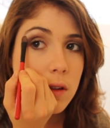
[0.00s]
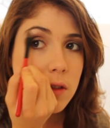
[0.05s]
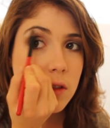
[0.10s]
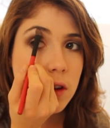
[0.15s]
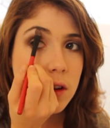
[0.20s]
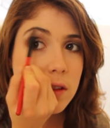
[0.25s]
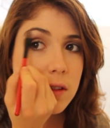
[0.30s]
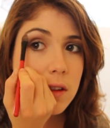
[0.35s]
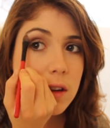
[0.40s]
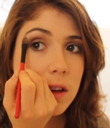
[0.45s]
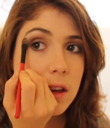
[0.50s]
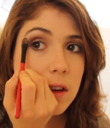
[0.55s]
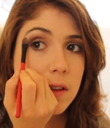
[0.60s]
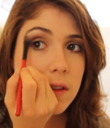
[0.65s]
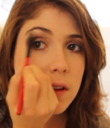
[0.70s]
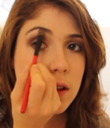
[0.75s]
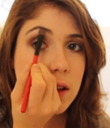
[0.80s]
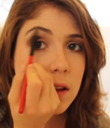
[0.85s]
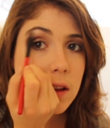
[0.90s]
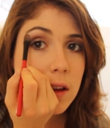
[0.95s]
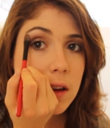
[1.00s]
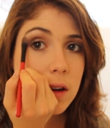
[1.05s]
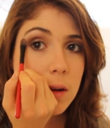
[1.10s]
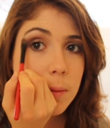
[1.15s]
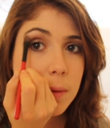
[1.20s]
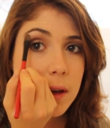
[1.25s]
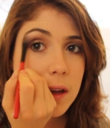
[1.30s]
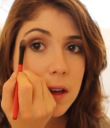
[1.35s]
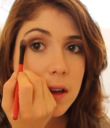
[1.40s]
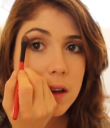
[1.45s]
just to give a little
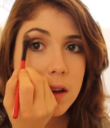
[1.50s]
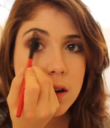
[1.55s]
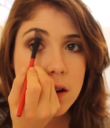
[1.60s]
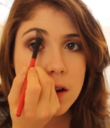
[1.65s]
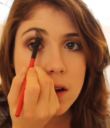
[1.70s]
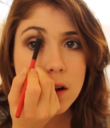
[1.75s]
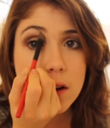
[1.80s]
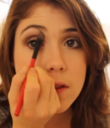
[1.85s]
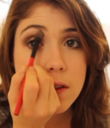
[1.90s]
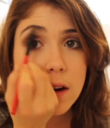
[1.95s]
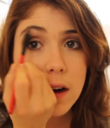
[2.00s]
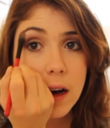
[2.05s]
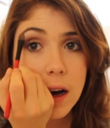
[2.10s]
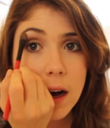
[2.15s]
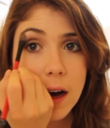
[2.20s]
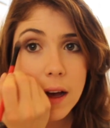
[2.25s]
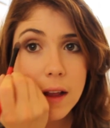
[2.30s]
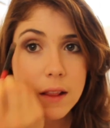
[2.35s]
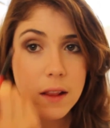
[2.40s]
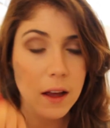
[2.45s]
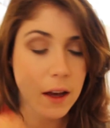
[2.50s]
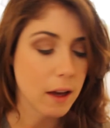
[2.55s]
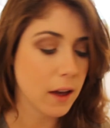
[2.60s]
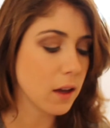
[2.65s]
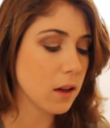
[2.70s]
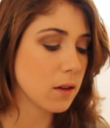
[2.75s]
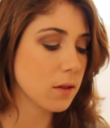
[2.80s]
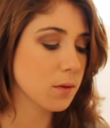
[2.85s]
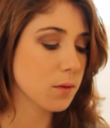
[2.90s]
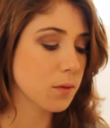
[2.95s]
bit of a
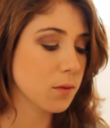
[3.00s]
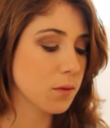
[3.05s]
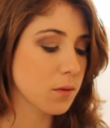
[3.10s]
highlight,